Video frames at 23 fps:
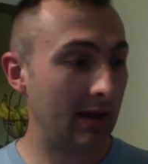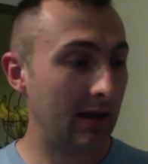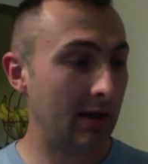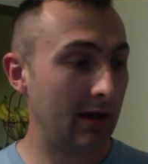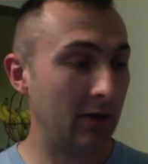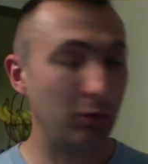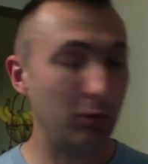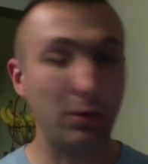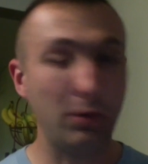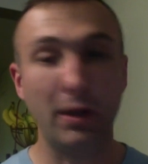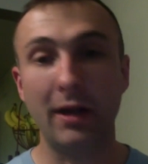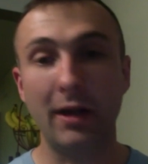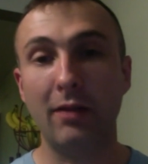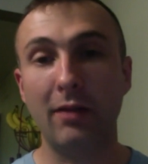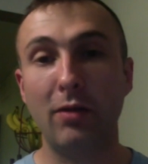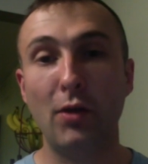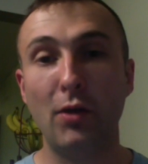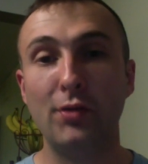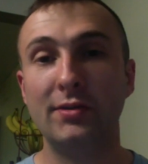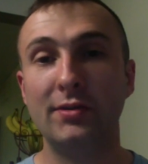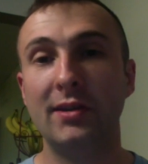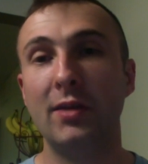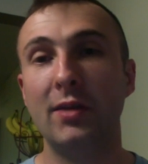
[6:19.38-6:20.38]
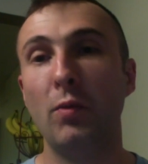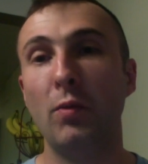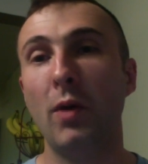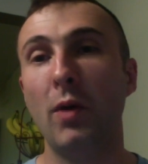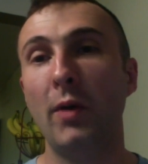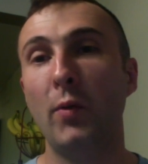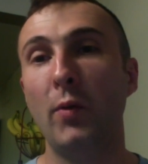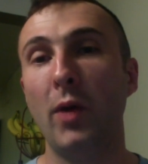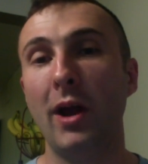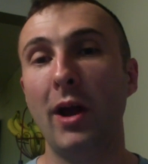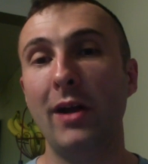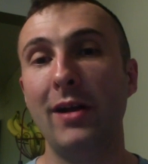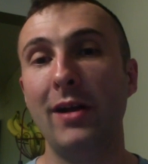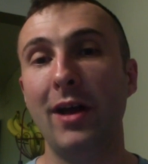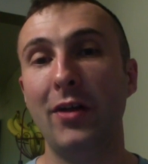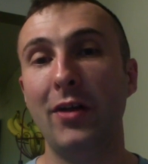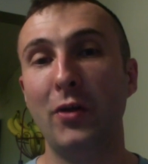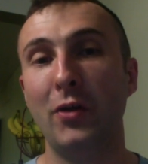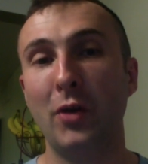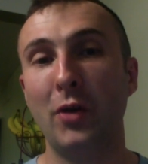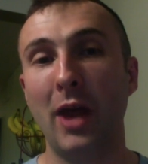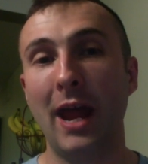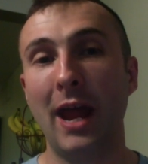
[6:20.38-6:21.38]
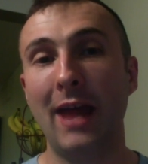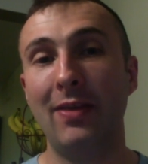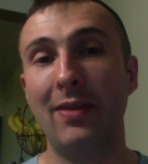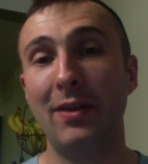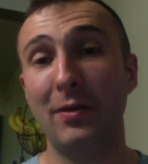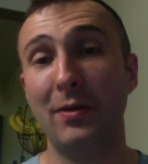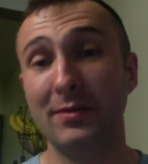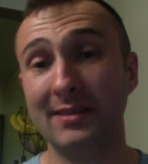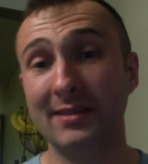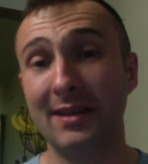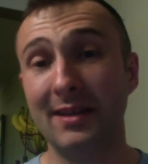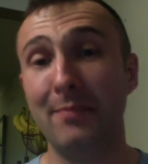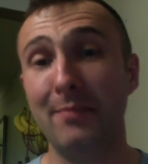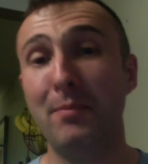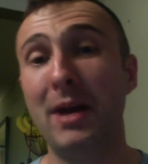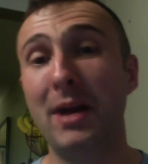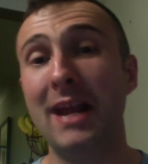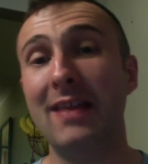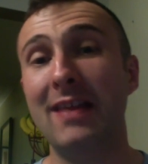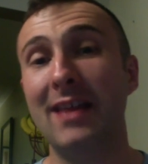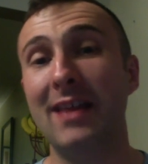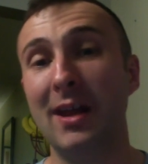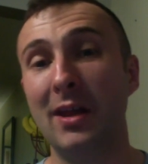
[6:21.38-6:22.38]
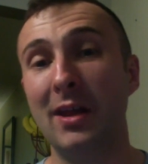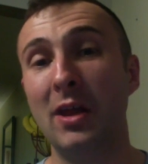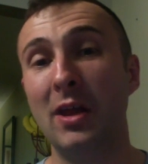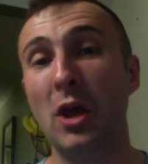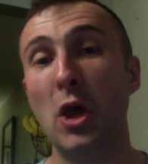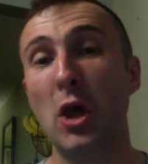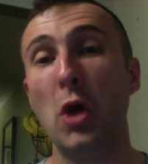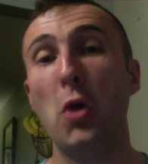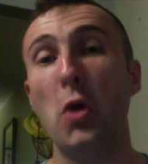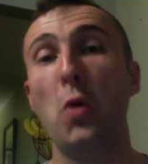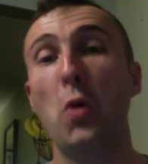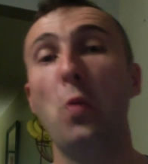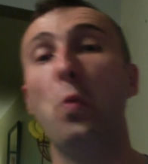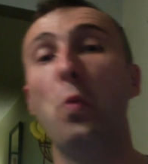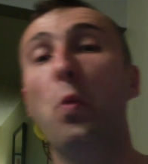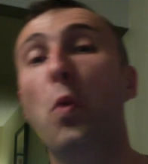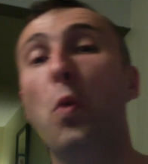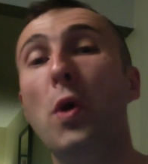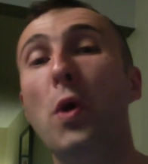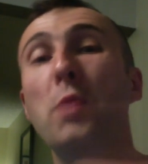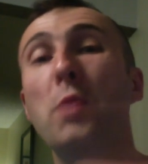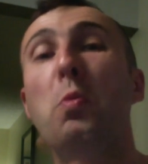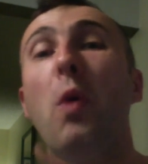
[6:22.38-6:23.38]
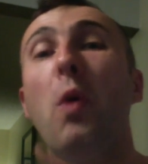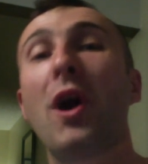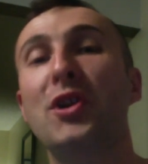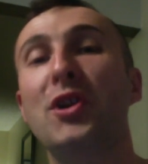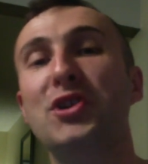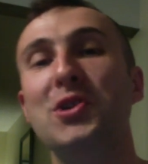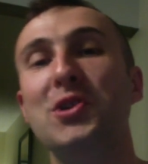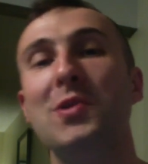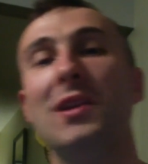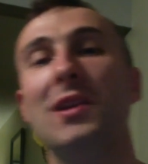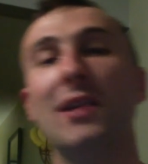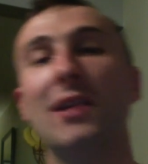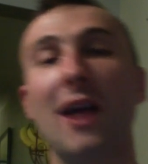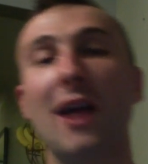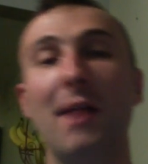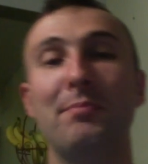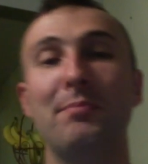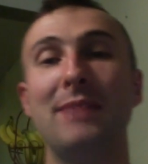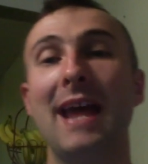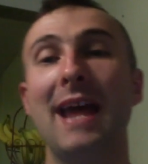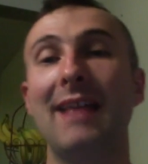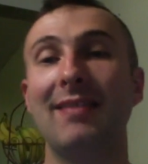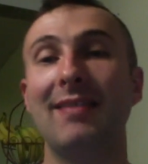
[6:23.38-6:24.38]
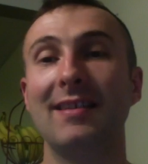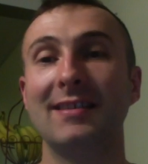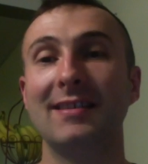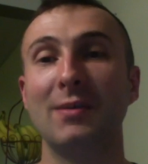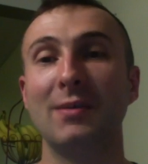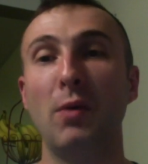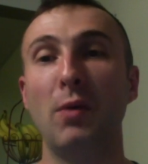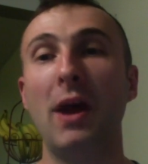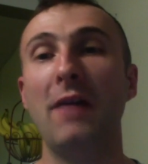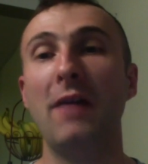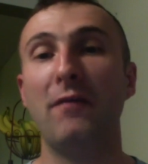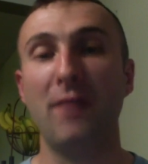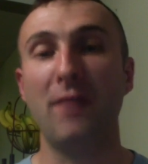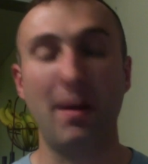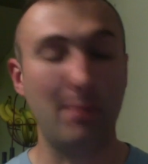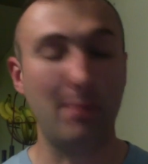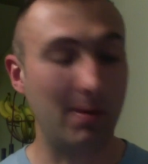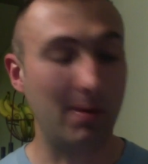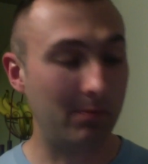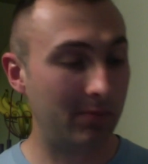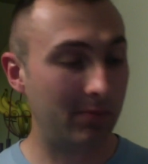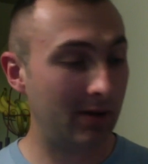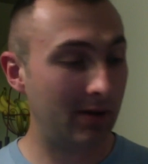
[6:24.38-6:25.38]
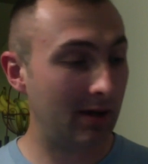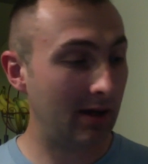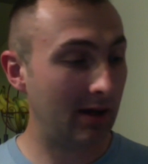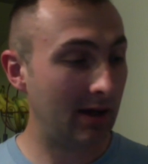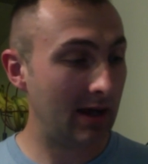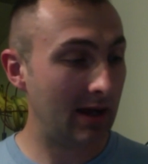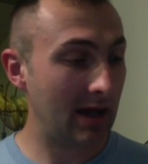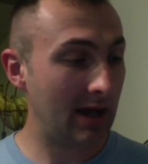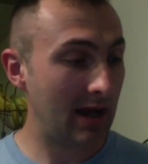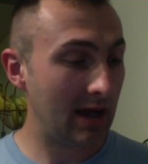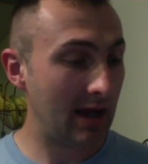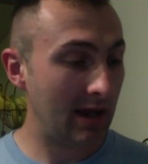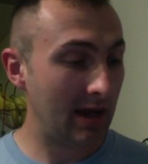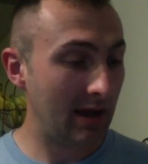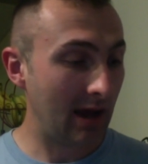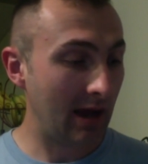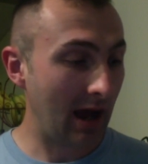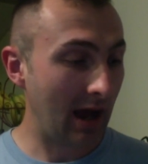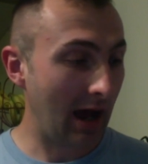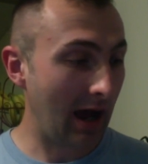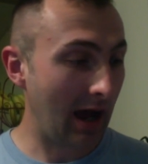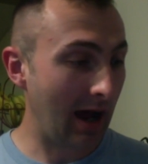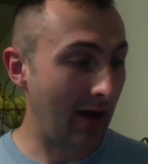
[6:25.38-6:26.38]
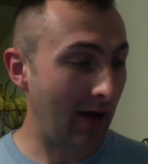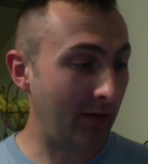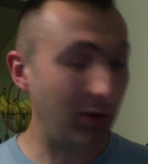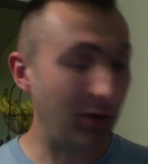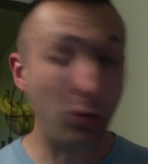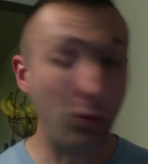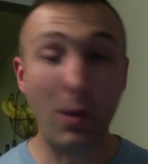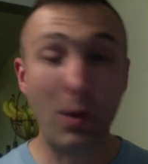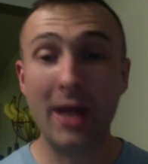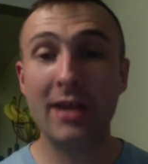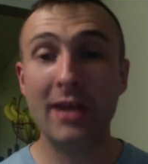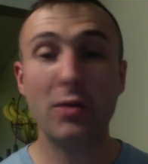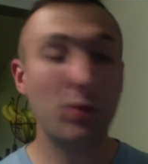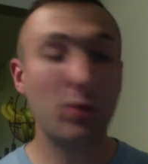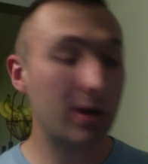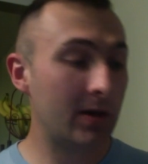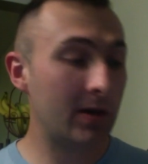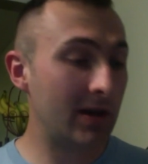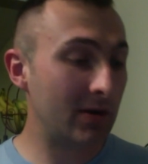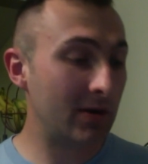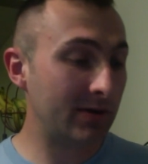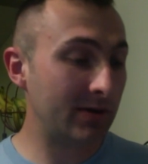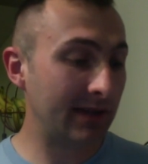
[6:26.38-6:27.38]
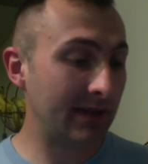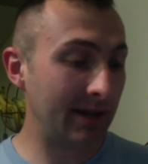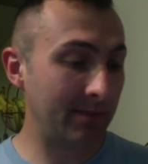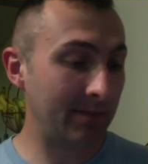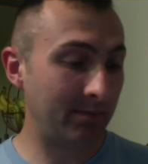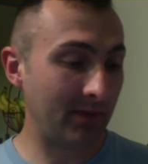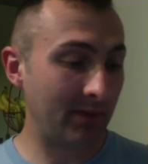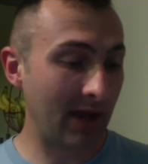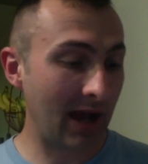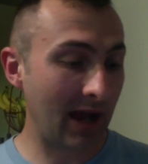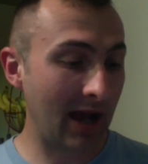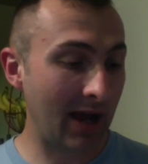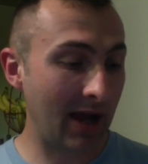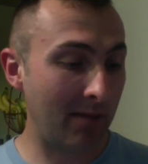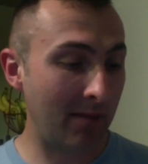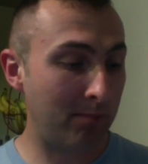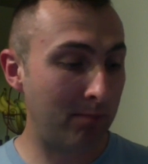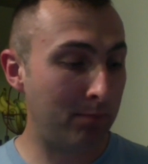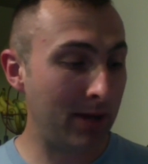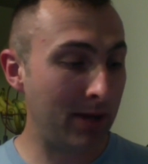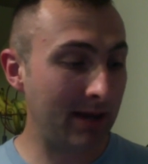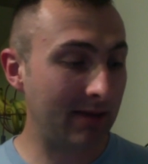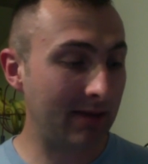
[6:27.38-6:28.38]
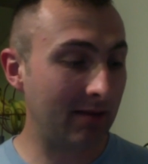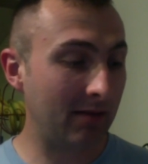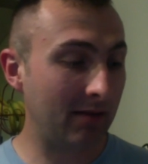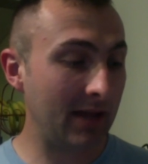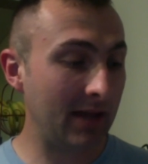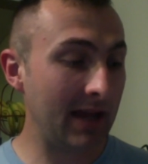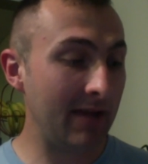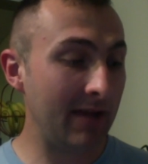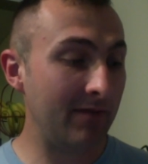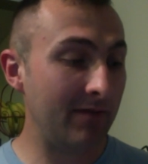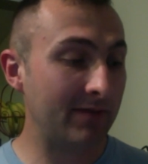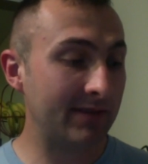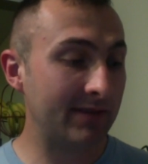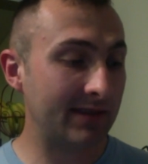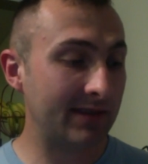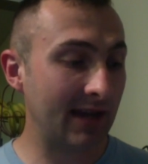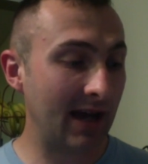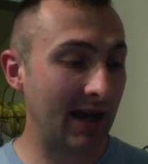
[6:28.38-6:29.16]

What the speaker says: really close to you one way or another. And there's somebody that would want you to come take this away from them. The way you would use it, pick the leaves.